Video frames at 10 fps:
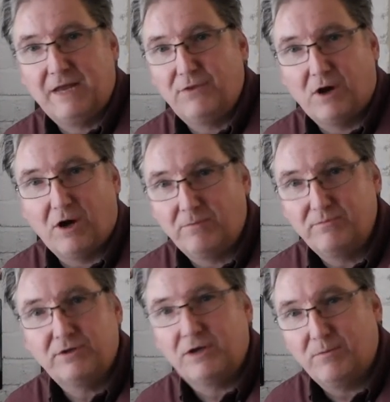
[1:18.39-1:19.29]
add the
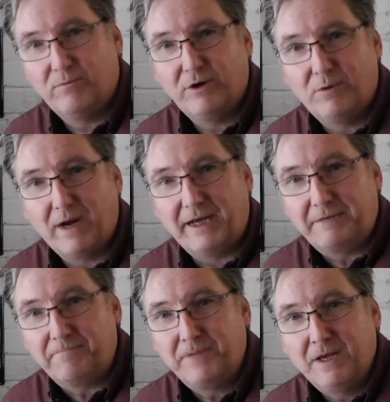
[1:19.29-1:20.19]
hops, and we're
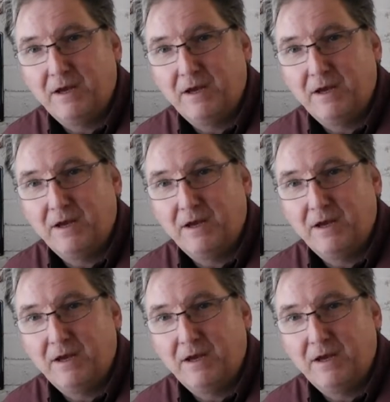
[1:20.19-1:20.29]
away.